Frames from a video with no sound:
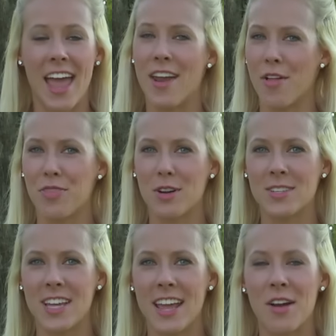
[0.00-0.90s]
and on
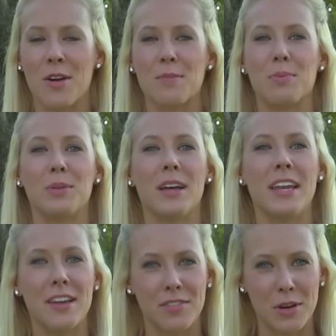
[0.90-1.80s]
Thursday heard
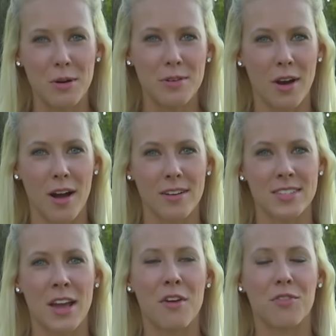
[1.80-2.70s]
plenty of Go
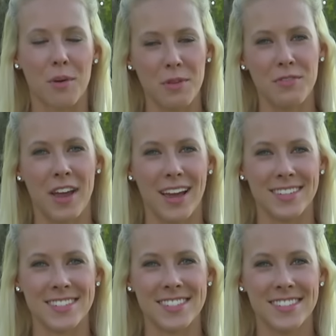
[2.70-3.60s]
Dogs from the
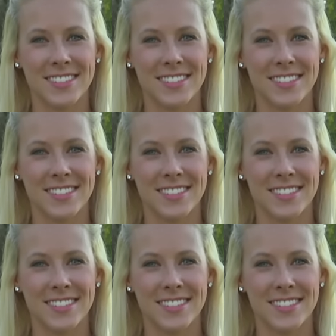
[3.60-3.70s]
fans.